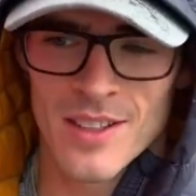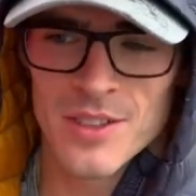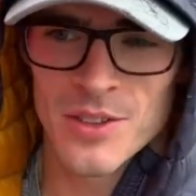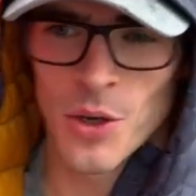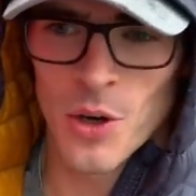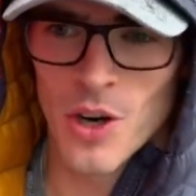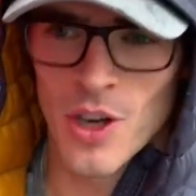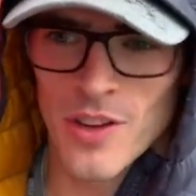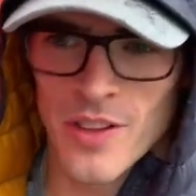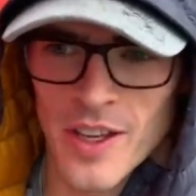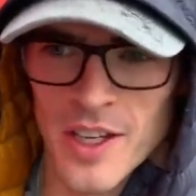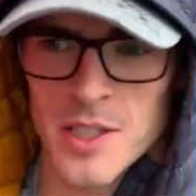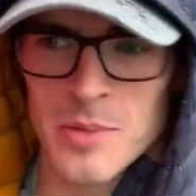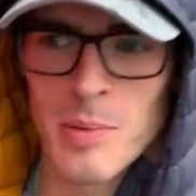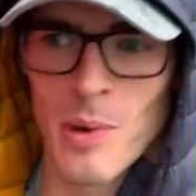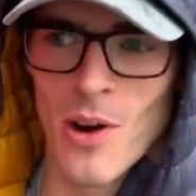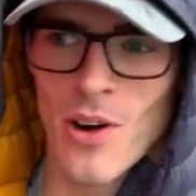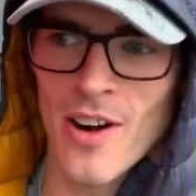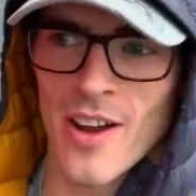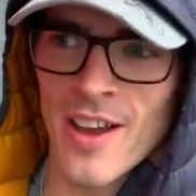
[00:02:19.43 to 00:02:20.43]
Dora the
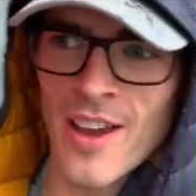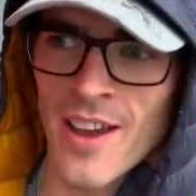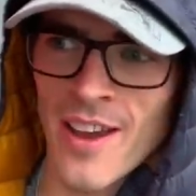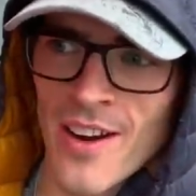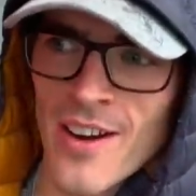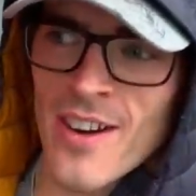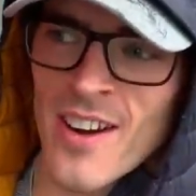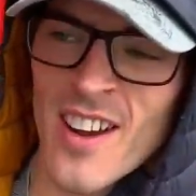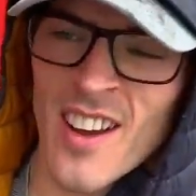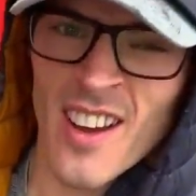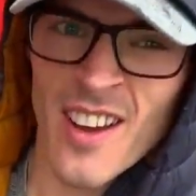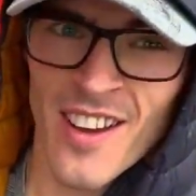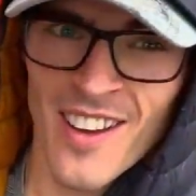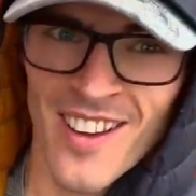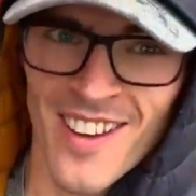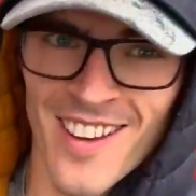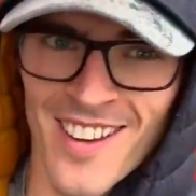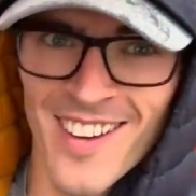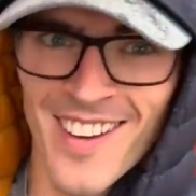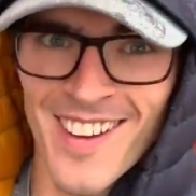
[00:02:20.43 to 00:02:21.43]
Explorer here
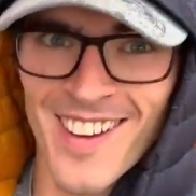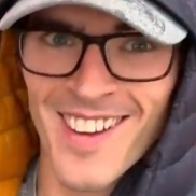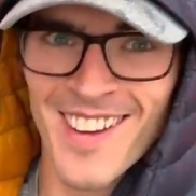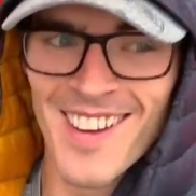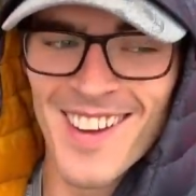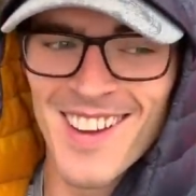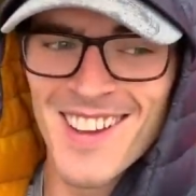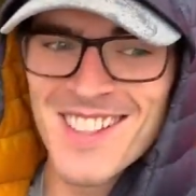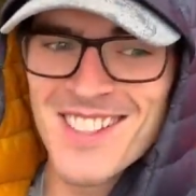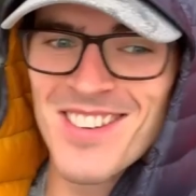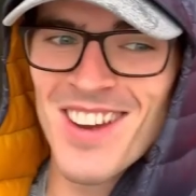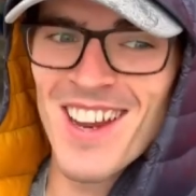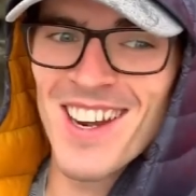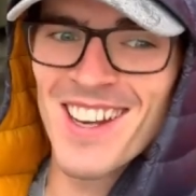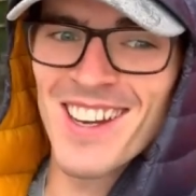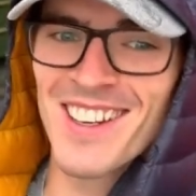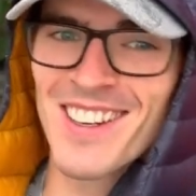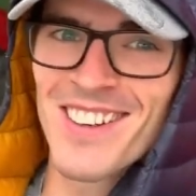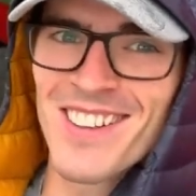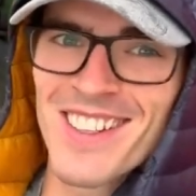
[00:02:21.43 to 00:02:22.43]
is
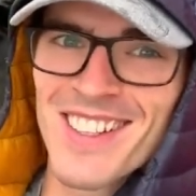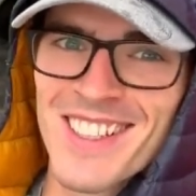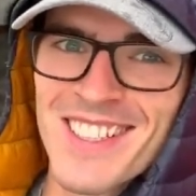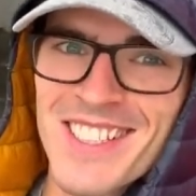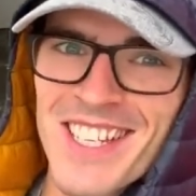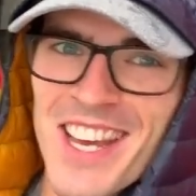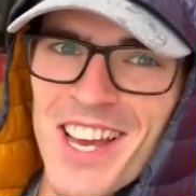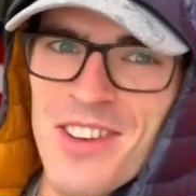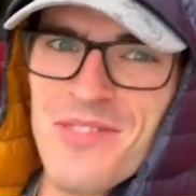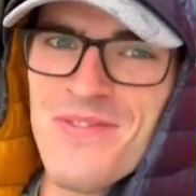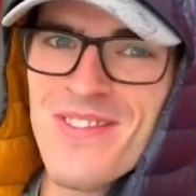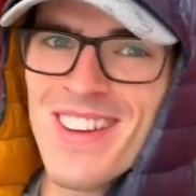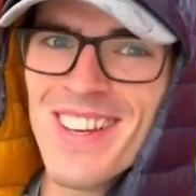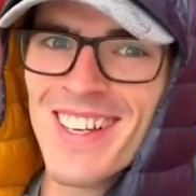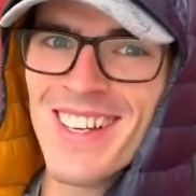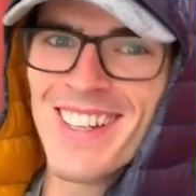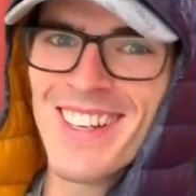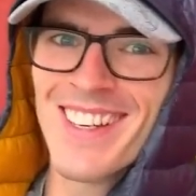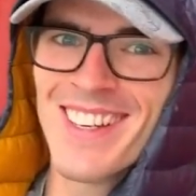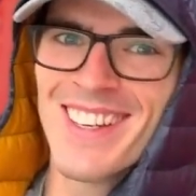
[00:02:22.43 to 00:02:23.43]
ready to go to the gym.
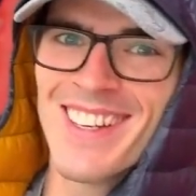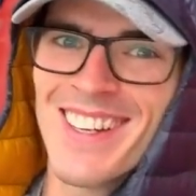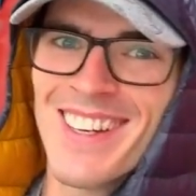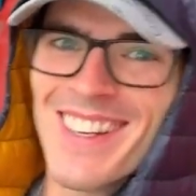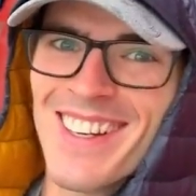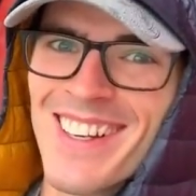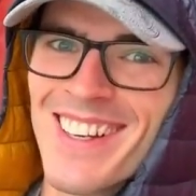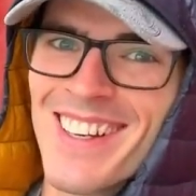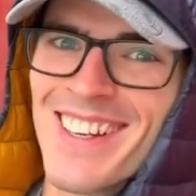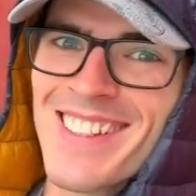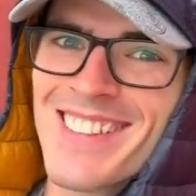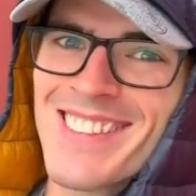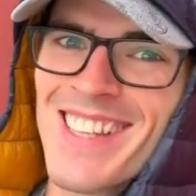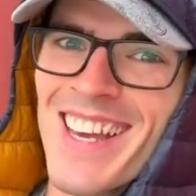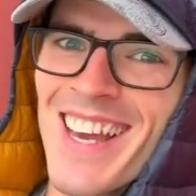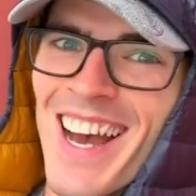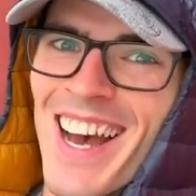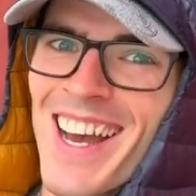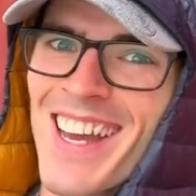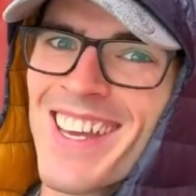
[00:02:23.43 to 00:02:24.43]
Say
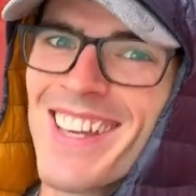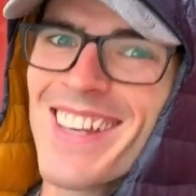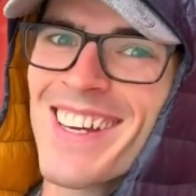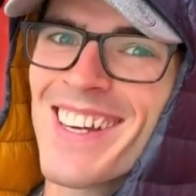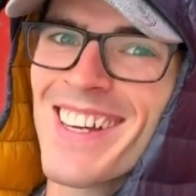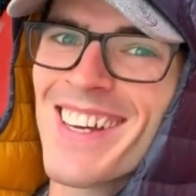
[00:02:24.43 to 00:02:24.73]
hi.